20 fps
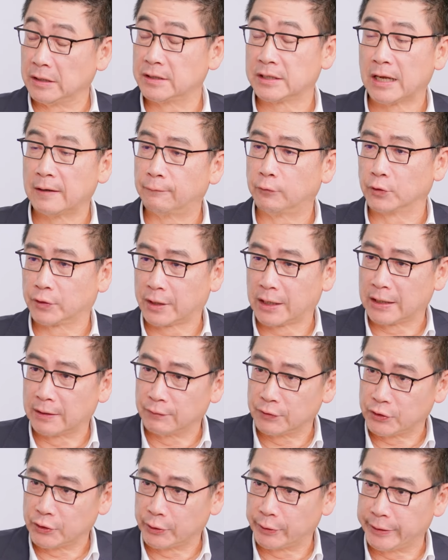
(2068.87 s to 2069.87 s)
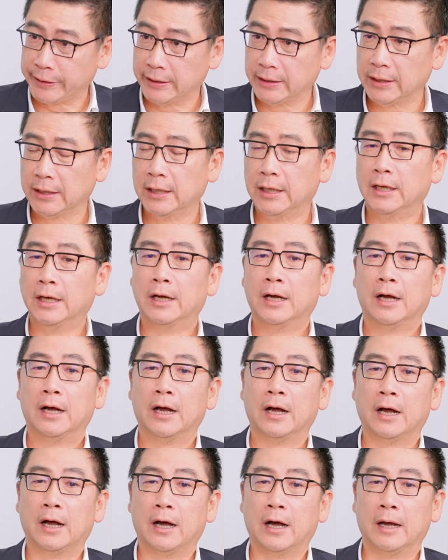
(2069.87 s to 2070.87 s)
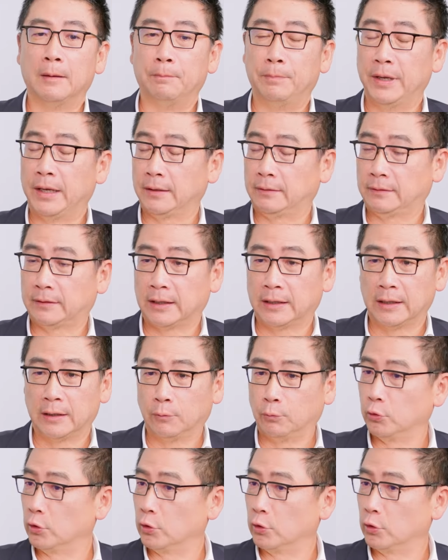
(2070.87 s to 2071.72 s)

Insightful kind of sharing. I bet that